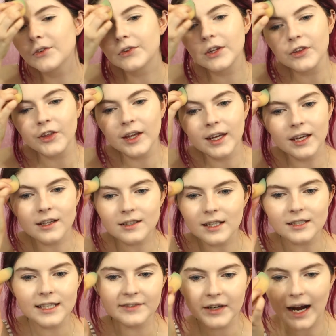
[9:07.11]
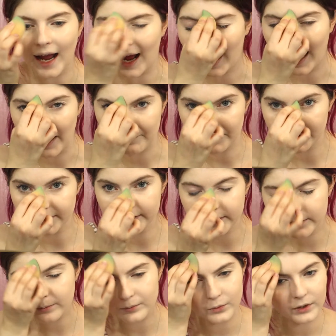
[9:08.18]
the thing is, that's never
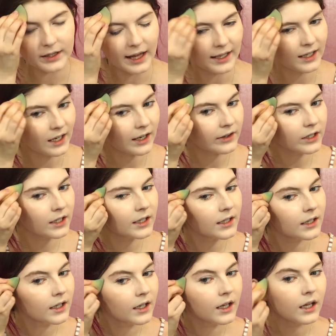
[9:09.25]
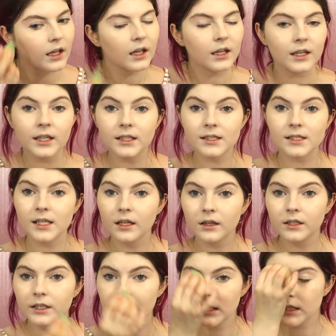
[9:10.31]
happened with any other
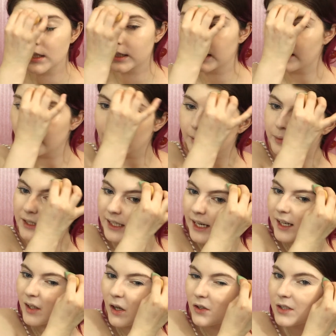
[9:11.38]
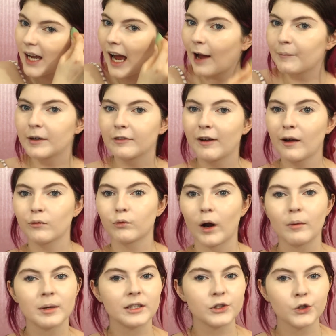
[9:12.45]
concealers, but that can also happen if I
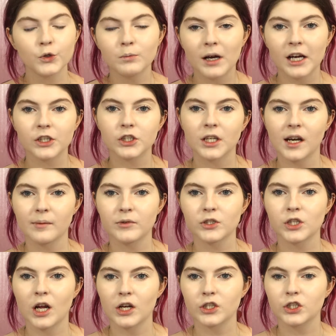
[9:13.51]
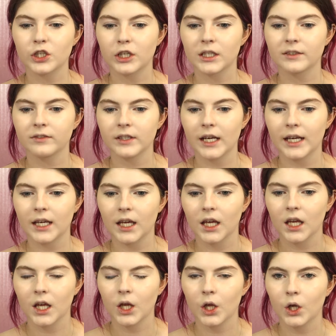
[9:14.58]
rub it too much, and I'm just not sure if I
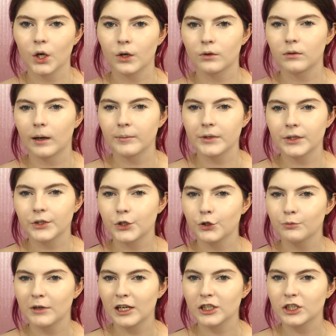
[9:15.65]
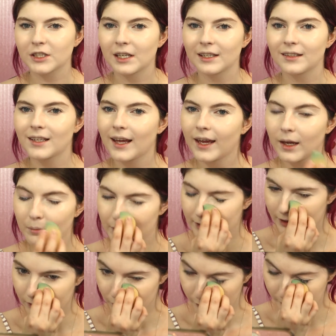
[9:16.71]
rubbed it too much today, but I
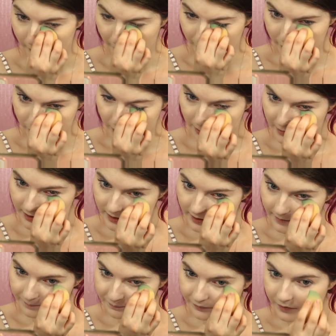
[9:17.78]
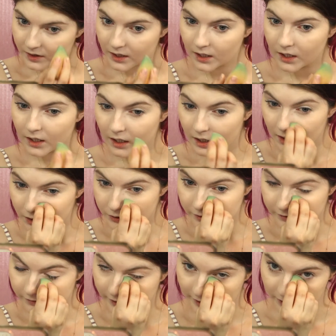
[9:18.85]
don't remember rubbing it.
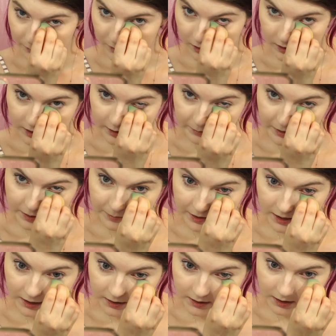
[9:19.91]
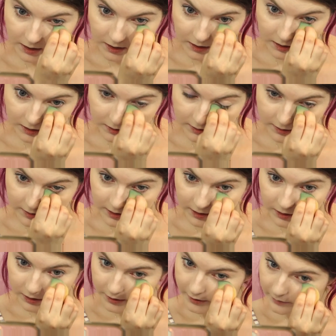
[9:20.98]
So very well could be because the
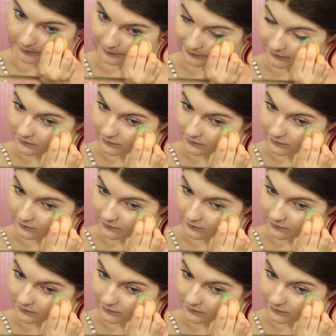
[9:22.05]
concealer,